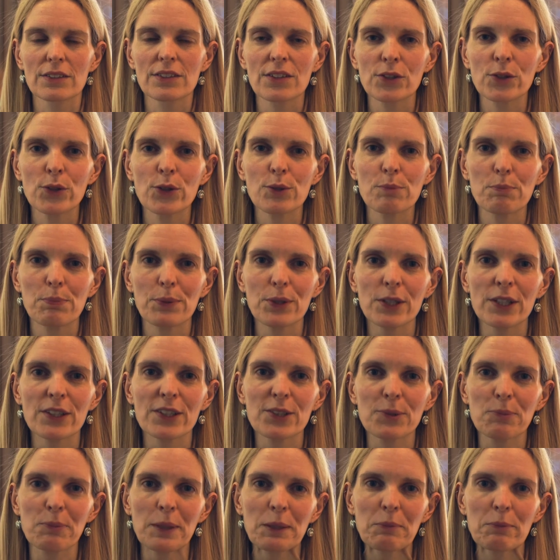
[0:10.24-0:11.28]
So the
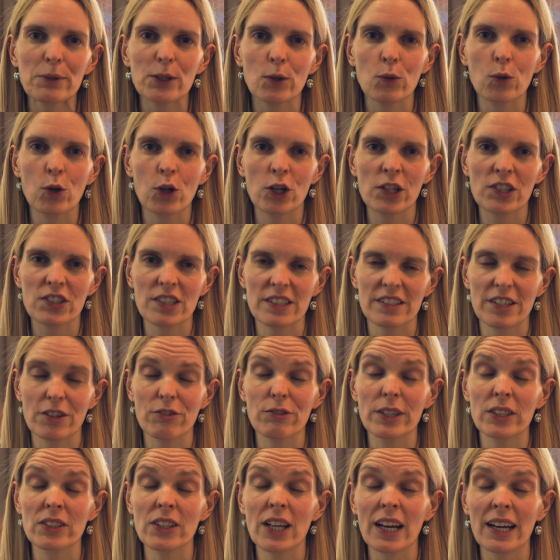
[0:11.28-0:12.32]
Brookes People Awards is a
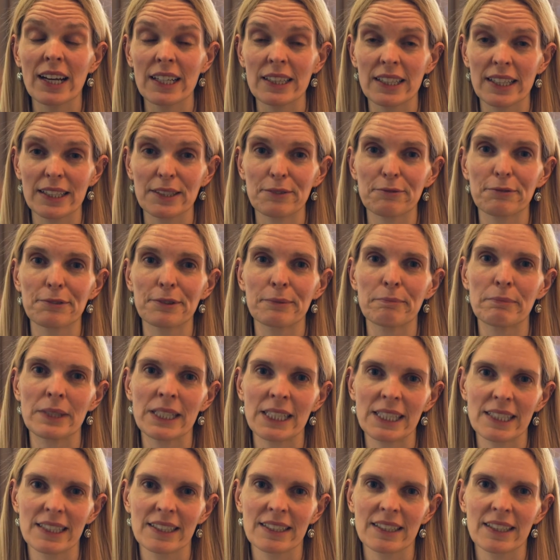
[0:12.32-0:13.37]
real highlight for
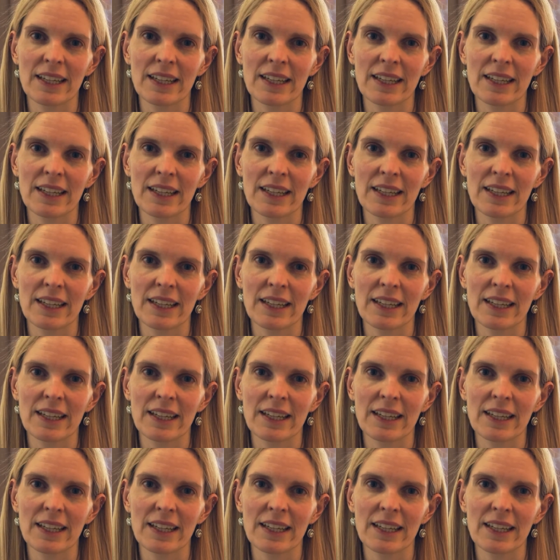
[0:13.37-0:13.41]
me